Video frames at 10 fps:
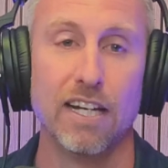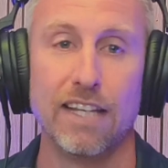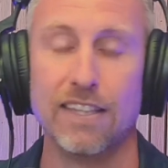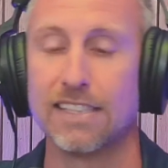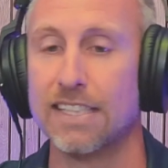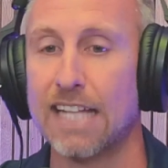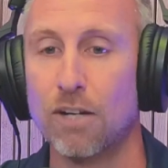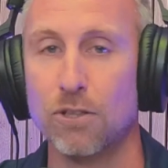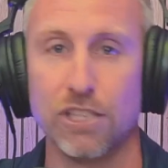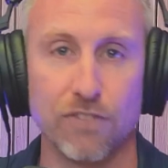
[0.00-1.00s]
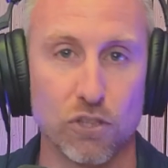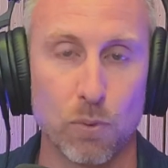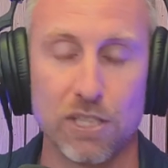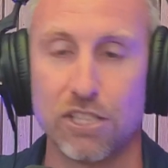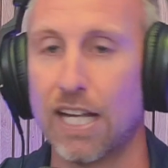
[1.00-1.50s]
in this analogy of this
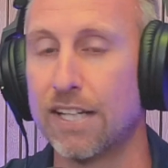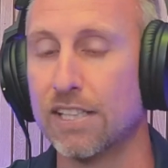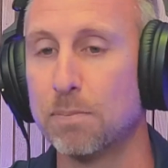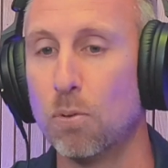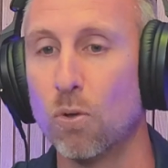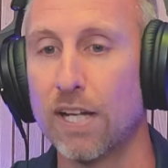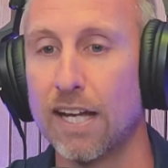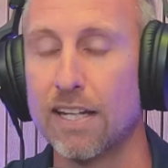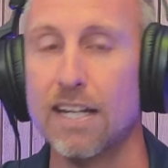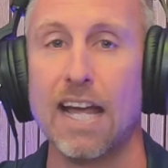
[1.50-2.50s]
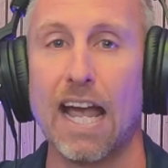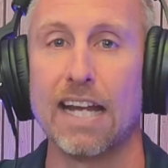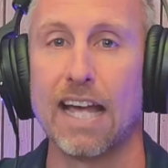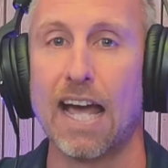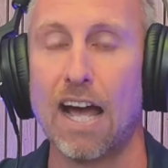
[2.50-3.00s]
rich dad and this poor dad
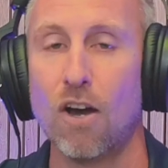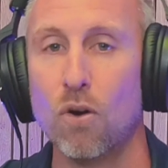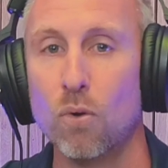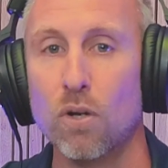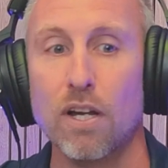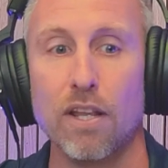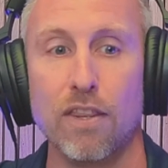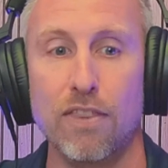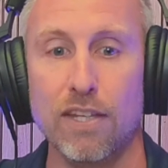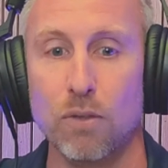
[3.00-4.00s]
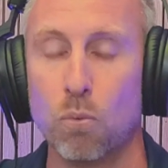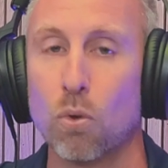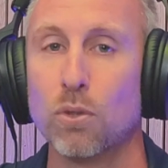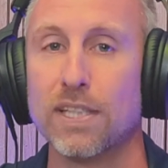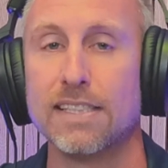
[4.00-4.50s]
and how the
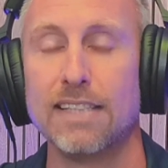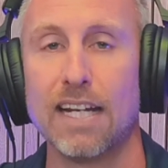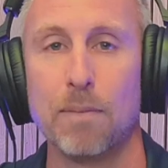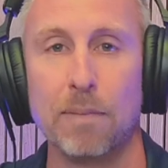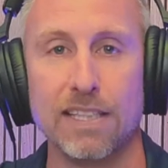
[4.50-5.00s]
world is set up in